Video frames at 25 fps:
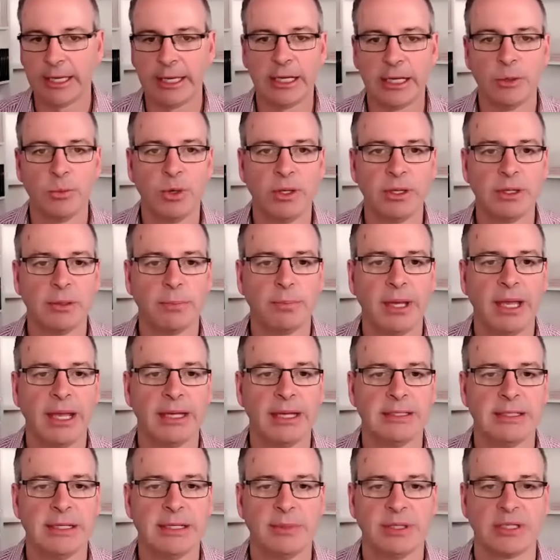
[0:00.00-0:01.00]
when the
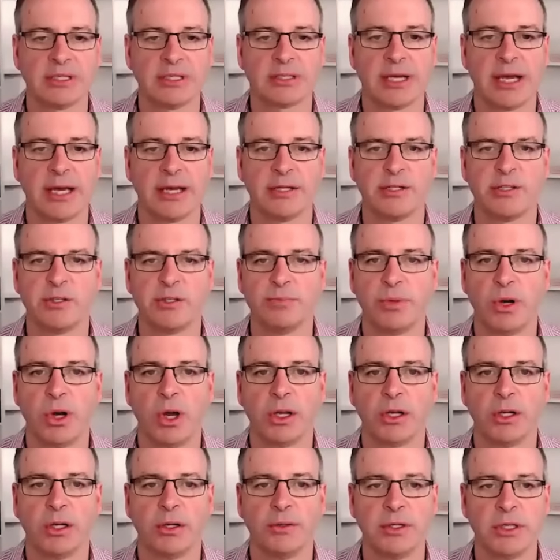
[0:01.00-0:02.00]
pandemic started to
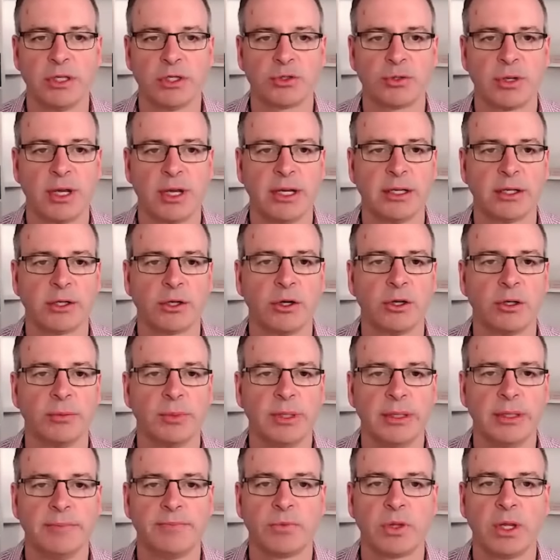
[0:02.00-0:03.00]
bite on the Australian
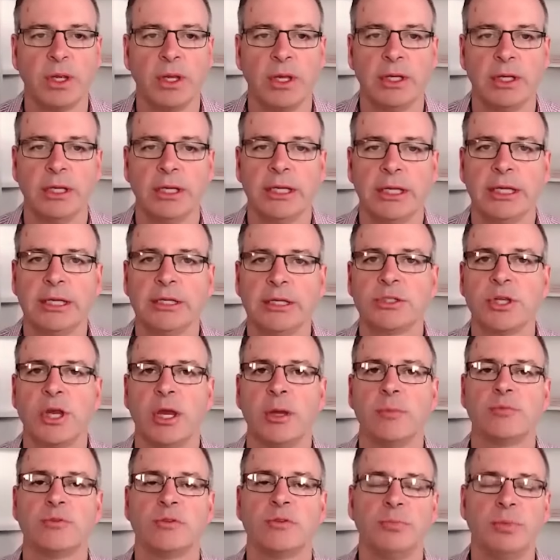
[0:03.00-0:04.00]
economy. In
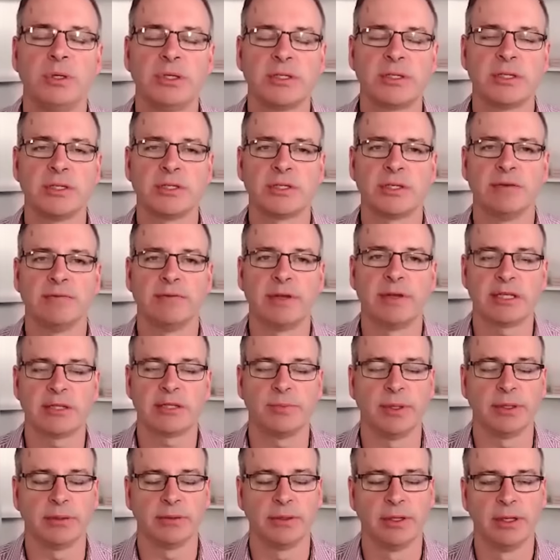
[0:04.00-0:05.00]
terms of business
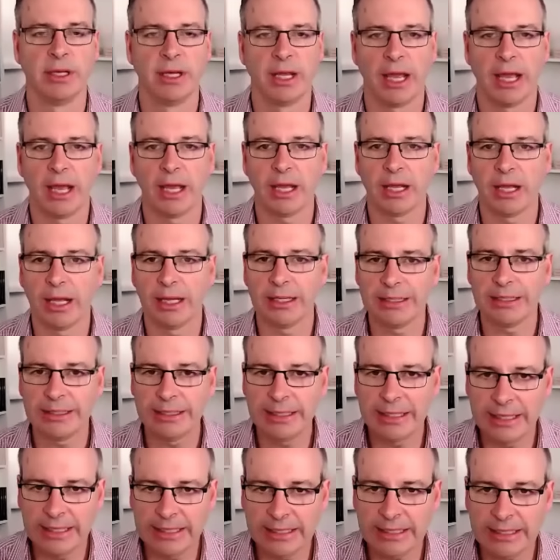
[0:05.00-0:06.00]
investment, a
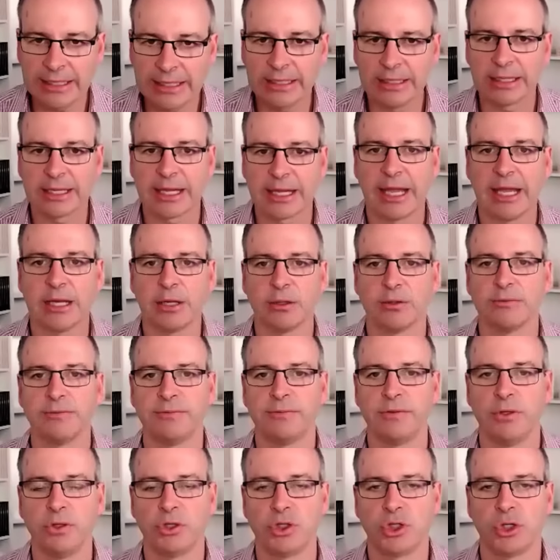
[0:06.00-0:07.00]
leading indicator of
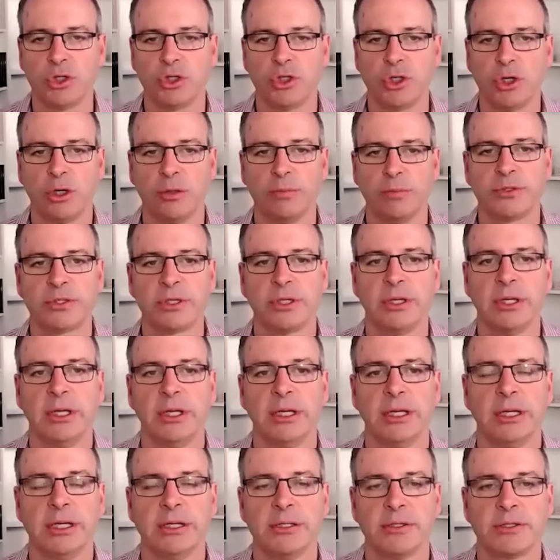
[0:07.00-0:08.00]
future jobs
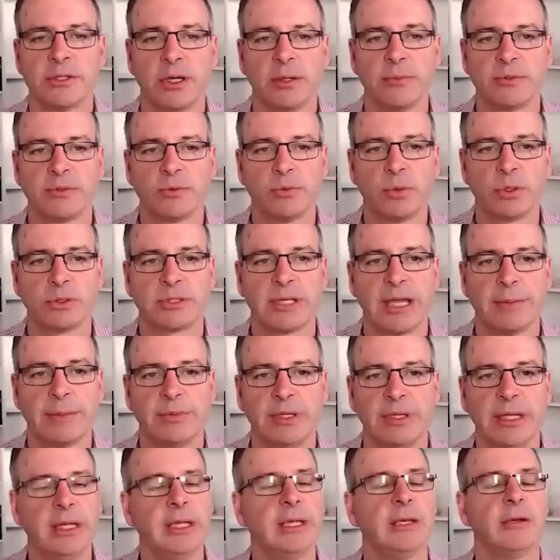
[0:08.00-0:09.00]
in terms of what's
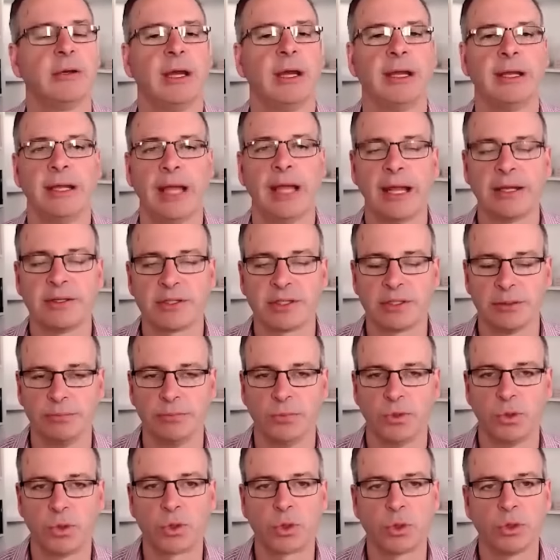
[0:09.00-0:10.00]
happening here and some
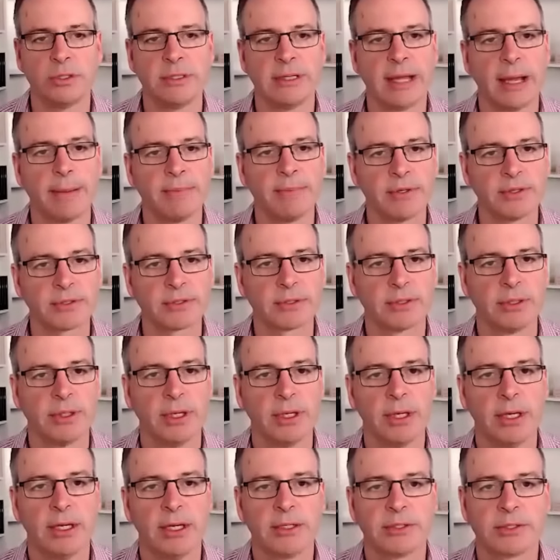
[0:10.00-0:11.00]
more good numbers.
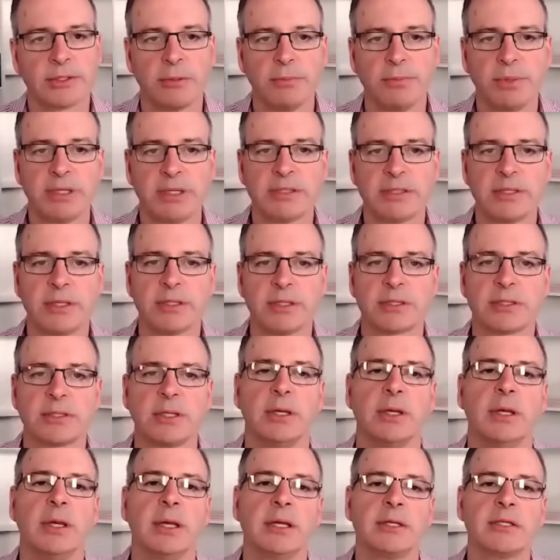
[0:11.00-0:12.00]
So business
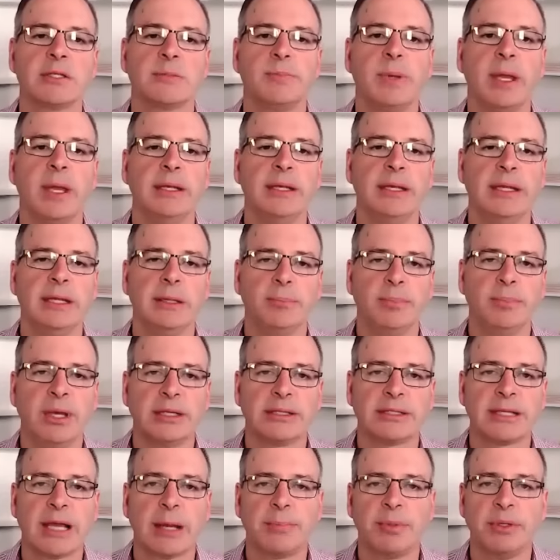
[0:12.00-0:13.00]
spending
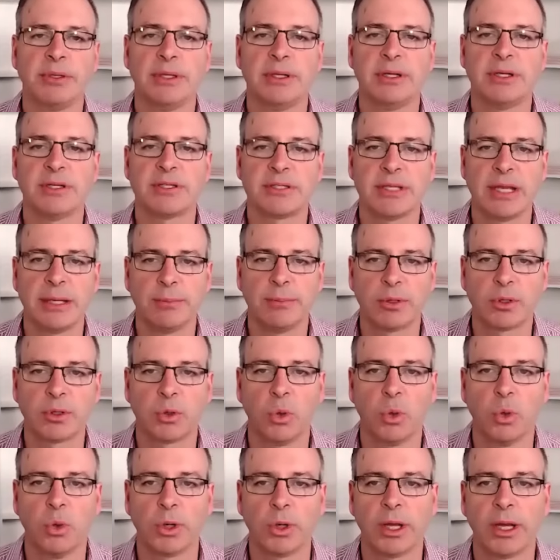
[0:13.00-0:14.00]
picked up in the December
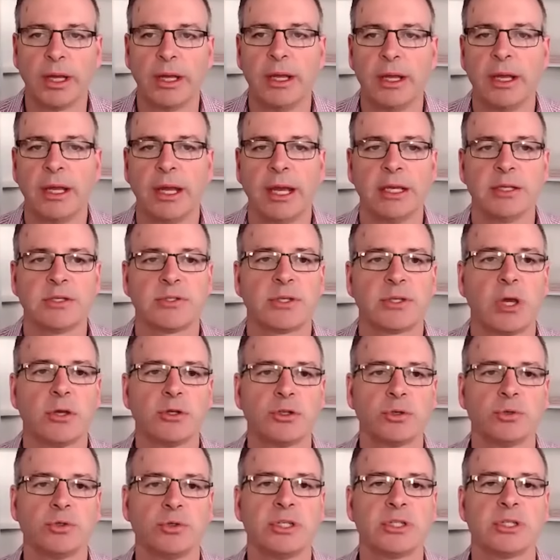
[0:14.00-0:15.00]
quarter as
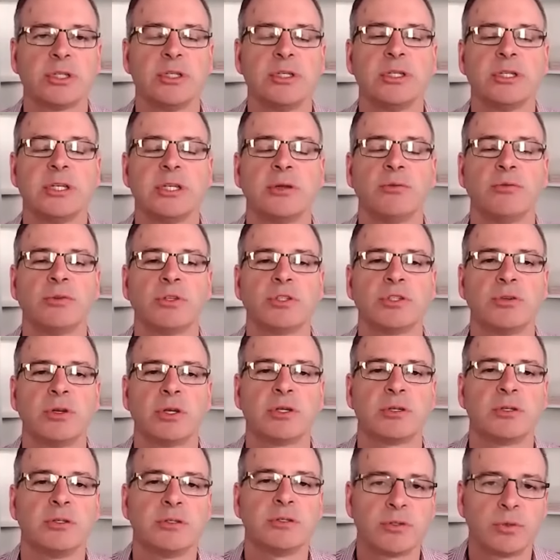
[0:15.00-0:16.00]
social distancing
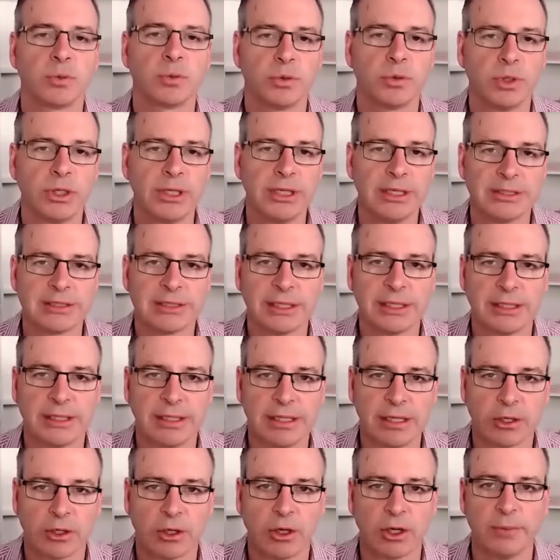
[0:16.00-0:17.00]
restrictions were eased and the
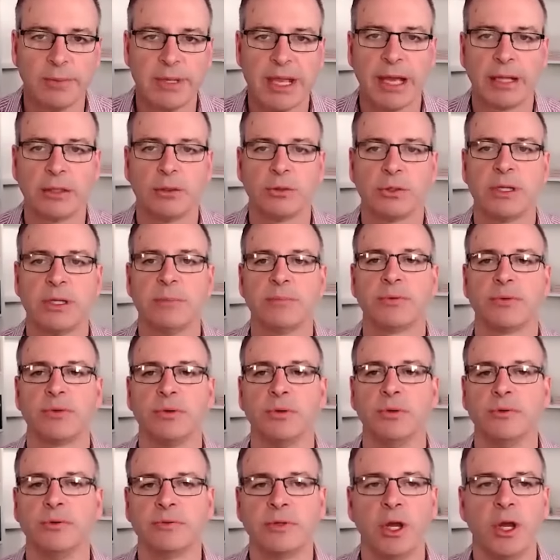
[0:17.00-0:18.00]
economy outlook
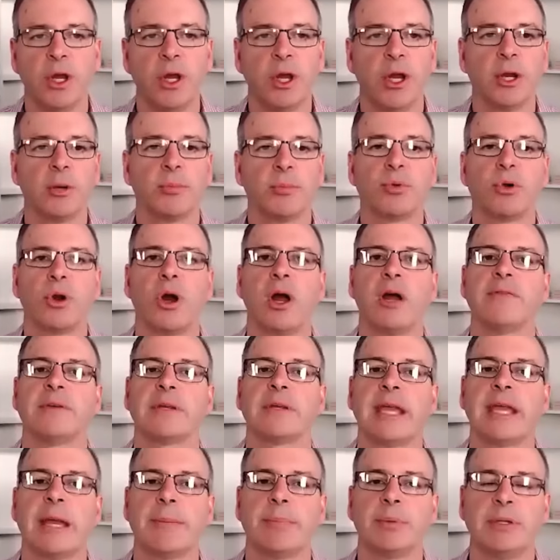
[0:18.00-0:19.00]
improved. Private
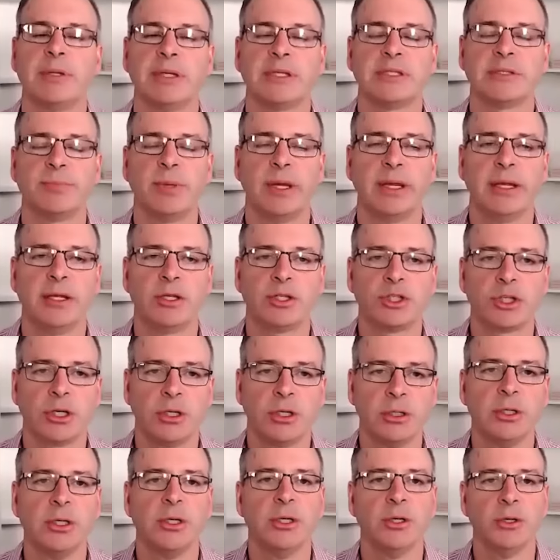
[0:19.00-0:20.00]
capital
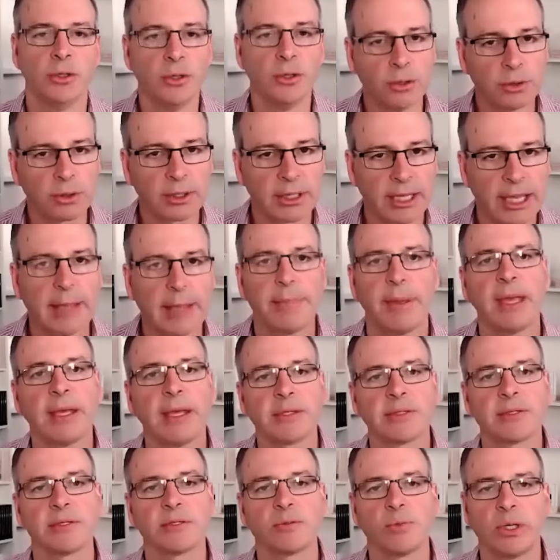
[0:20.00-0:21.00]
expenditure or
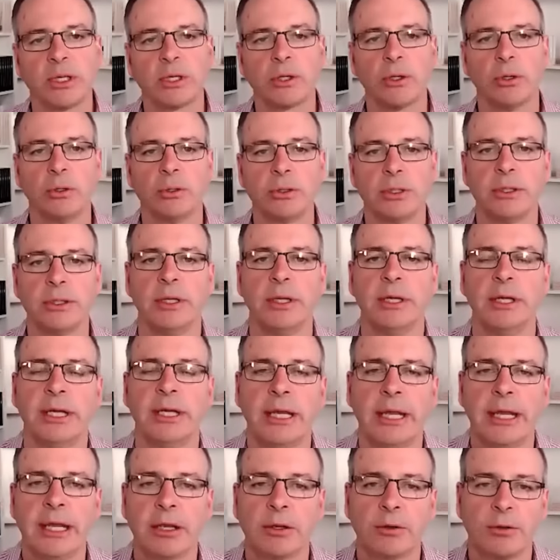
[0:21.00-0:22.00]
CapEx as we call it,
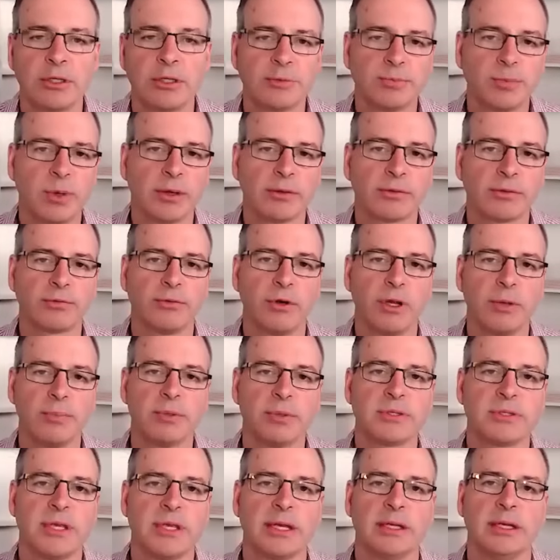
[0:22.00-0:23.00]
increased by
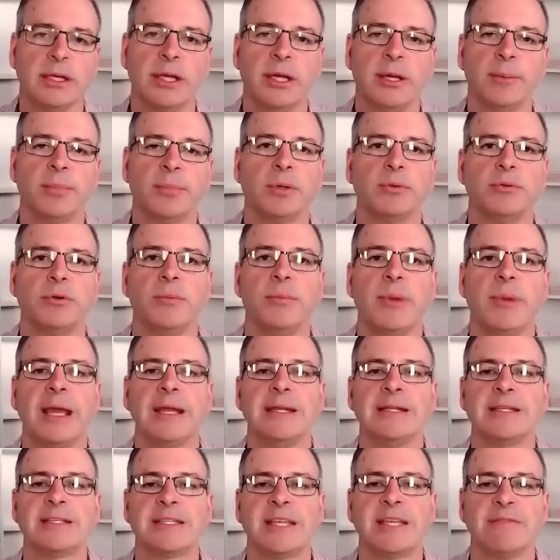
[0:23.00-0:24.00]
3%, but
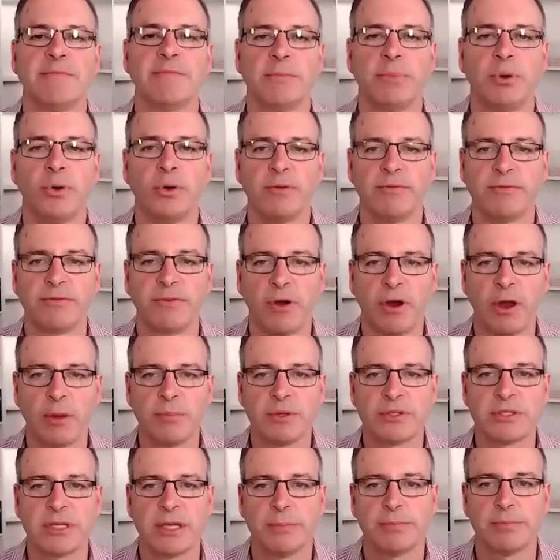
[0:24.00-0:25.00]
remains
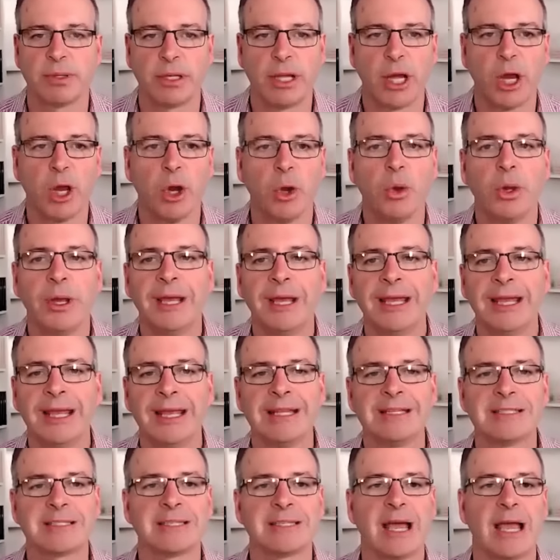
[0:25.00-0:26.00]
7.5% below
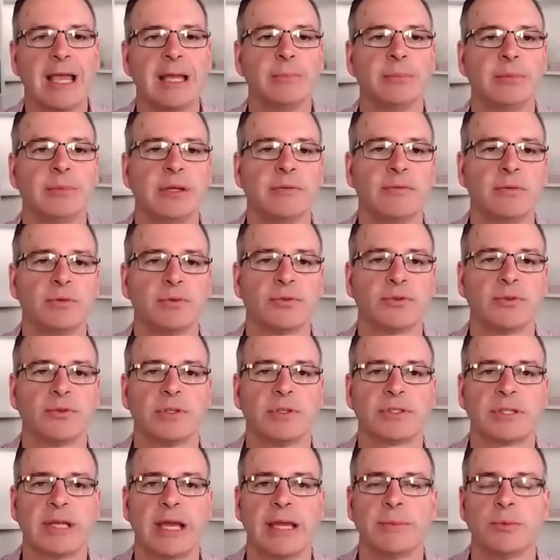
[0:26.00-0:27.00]
its same levels for the
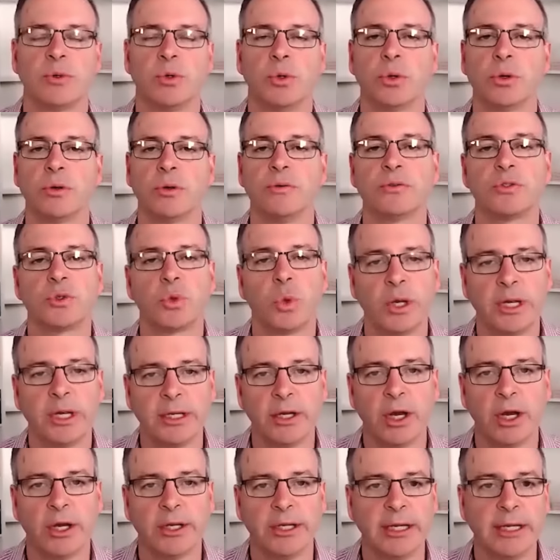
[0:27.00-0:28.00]
same quarter of
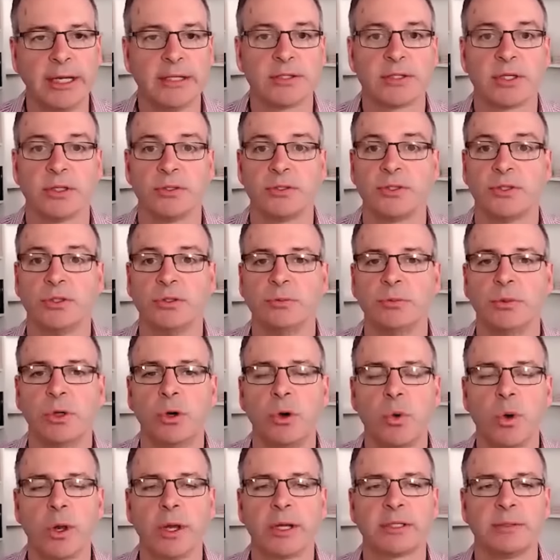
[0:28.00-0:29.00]
2019. So still
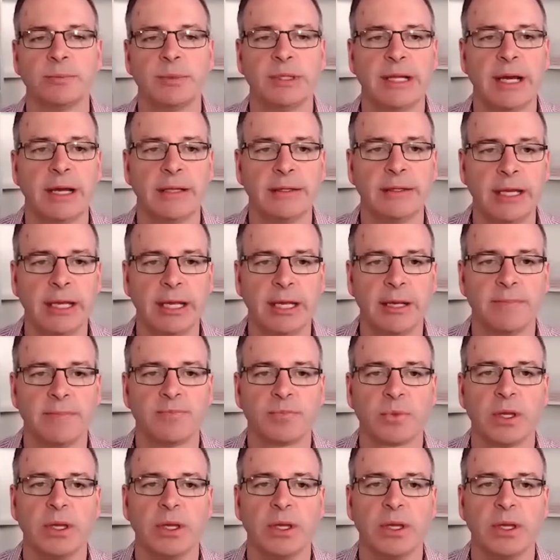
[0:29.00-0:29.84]
more work to be done there.